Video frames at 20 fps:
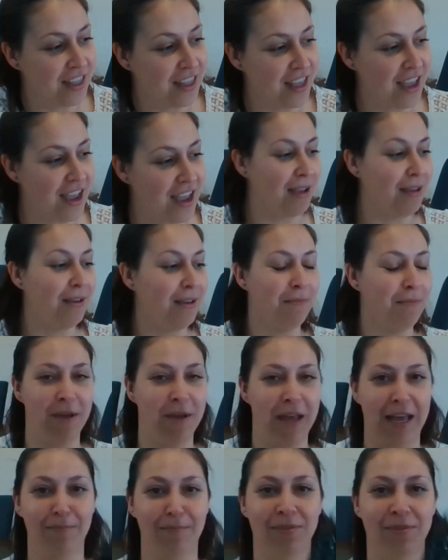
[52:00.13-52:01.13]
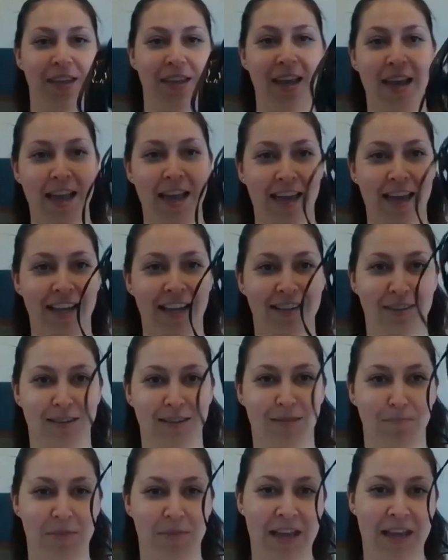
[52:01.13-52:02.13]
there, Pete, is
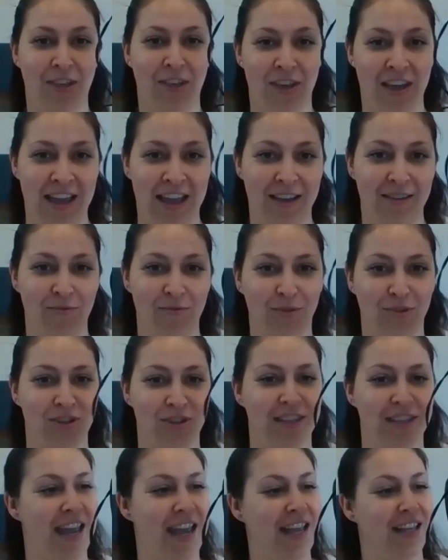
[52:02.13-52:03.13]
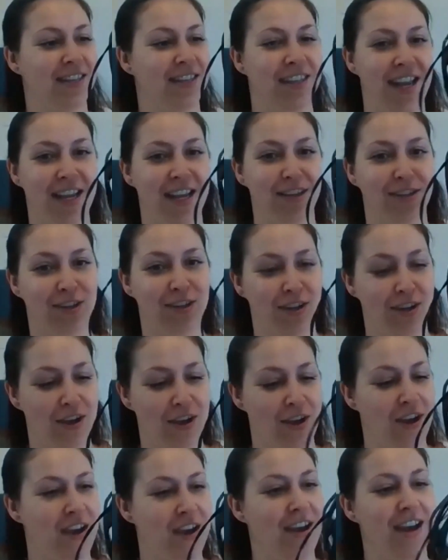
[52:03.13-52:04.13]
this big thing, which is the headset,
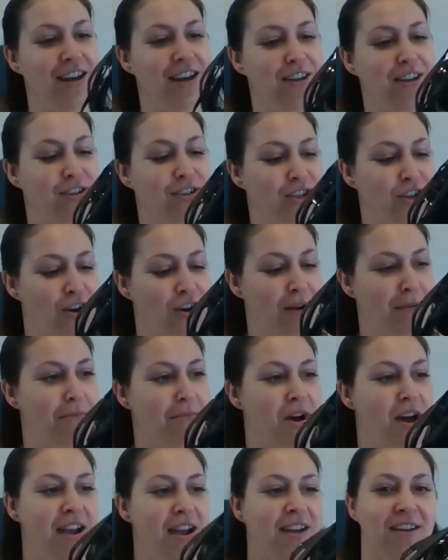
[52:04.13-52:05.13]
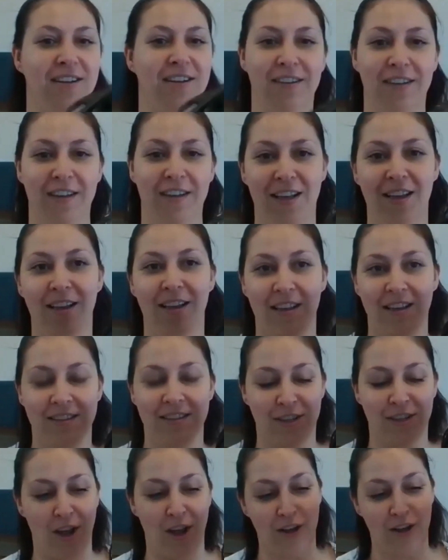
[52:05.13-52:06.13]
and it's got a mic.
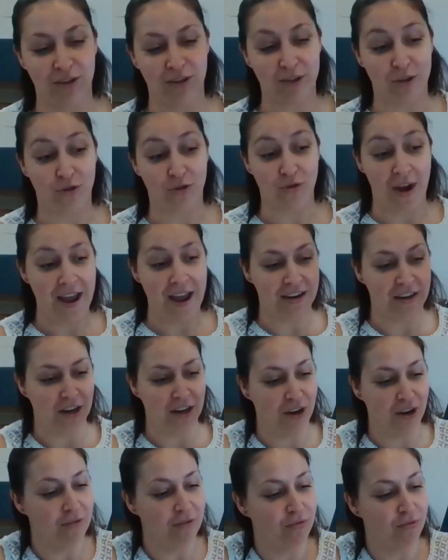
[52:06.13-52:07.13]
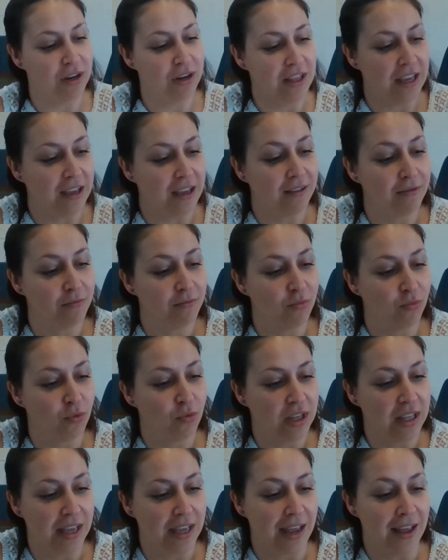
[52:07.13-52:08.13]
So really,
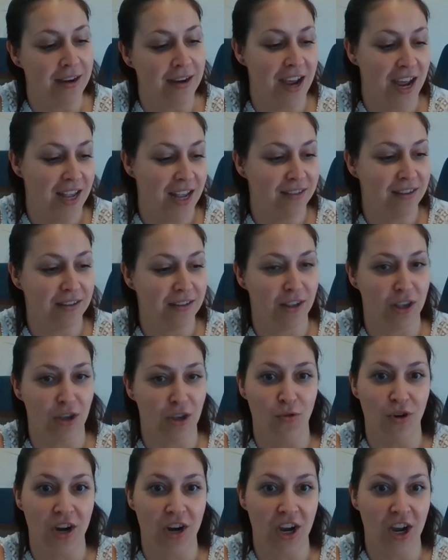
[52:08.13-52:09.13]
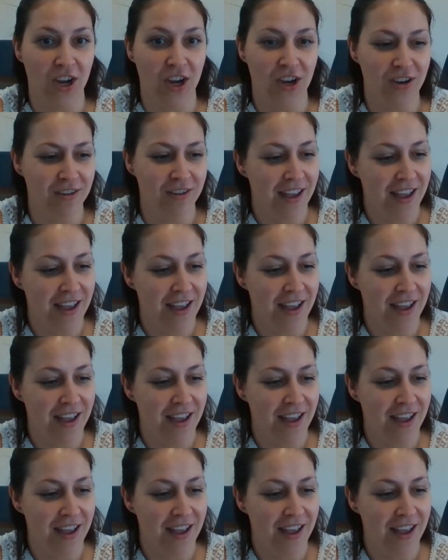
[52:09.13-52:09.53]
really enhances the audio